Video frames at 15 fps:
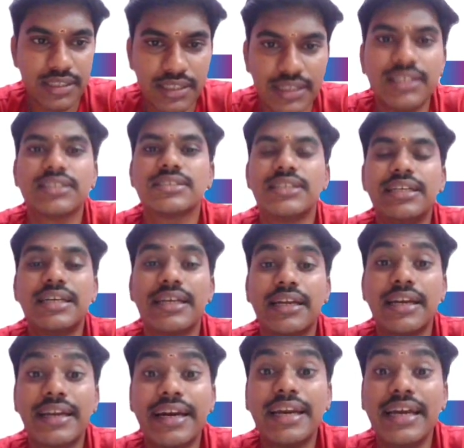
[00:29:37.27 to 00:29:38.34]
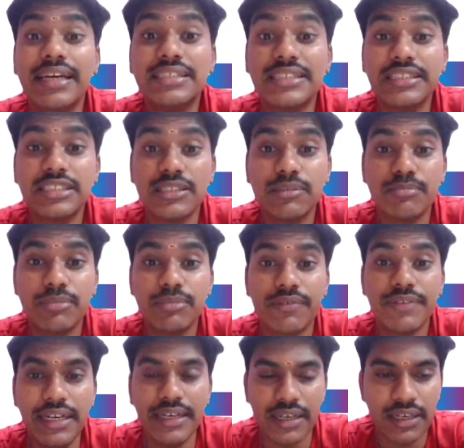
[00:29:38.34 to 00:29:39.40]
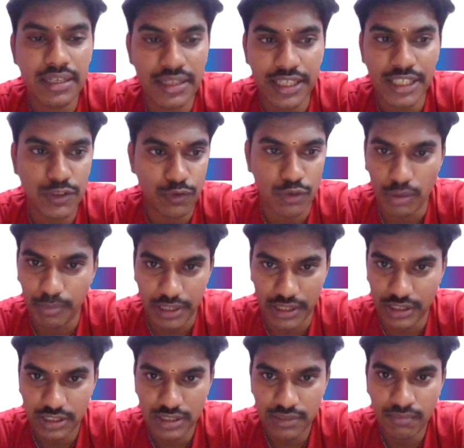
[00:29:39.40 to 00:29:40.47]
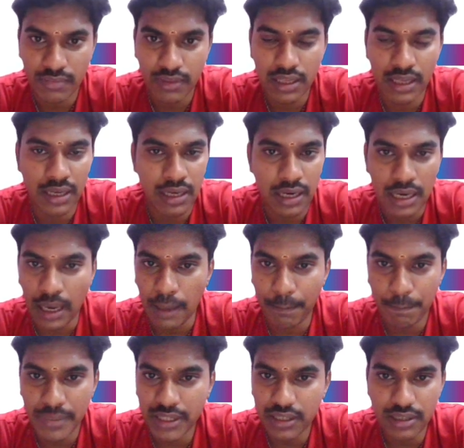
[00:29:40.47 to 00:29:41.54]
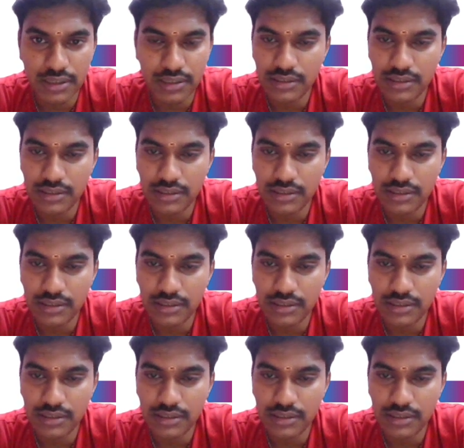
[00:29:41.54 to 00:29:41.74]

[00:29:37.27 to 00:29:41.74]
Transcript: This is the relationship between these four methods. Cup method,